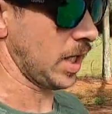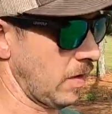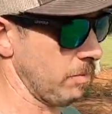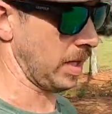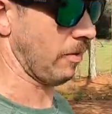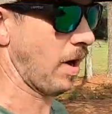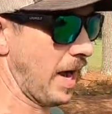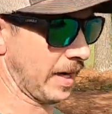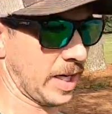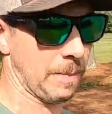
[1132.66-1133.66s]
given me a
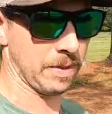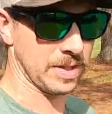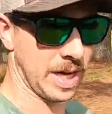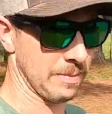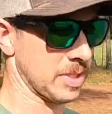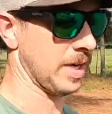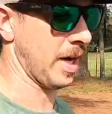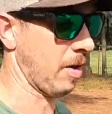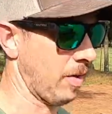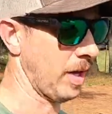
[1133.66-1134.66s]
ride a couple of times today
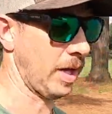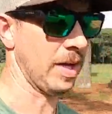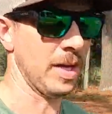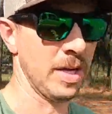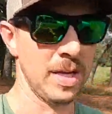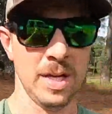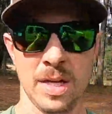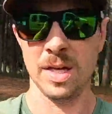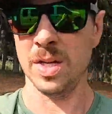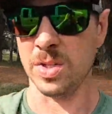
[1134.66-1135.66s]
already,
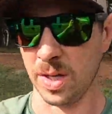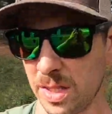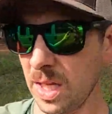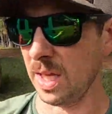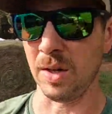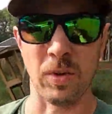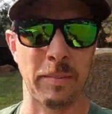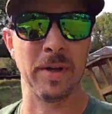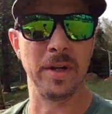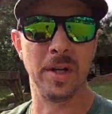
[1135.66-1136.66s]
so I think what
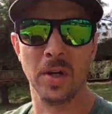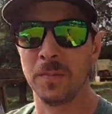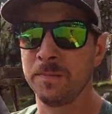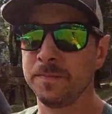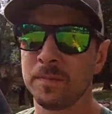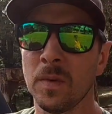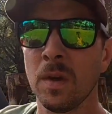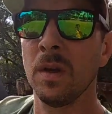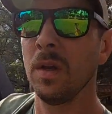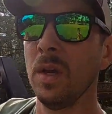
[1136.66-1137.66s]
I'm gonna do
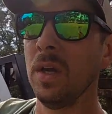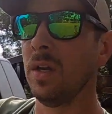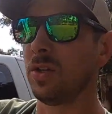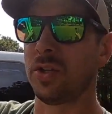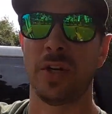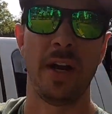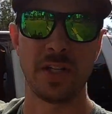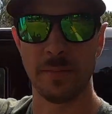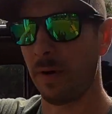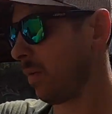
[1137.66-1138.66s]
is just
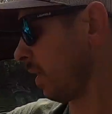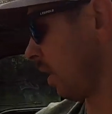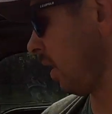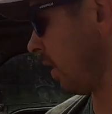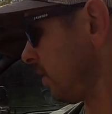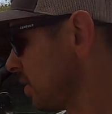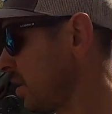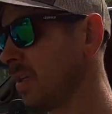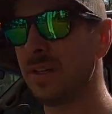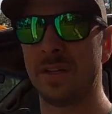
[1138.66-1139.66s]
changing my running clothes.
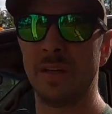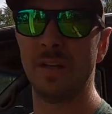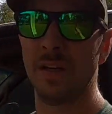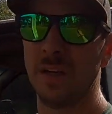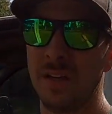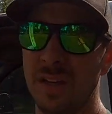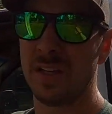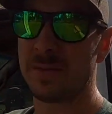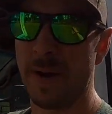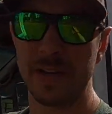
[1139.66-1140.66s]

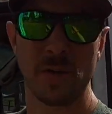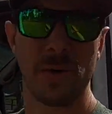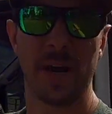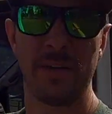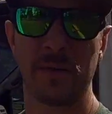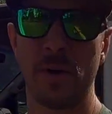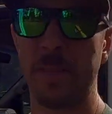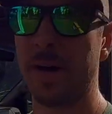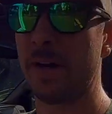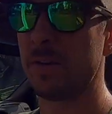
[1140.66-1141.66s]
It's about 2.5 to 3
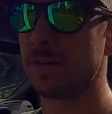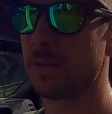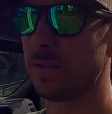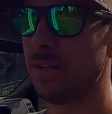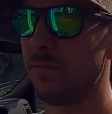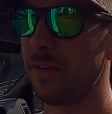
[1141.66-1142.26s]
miles that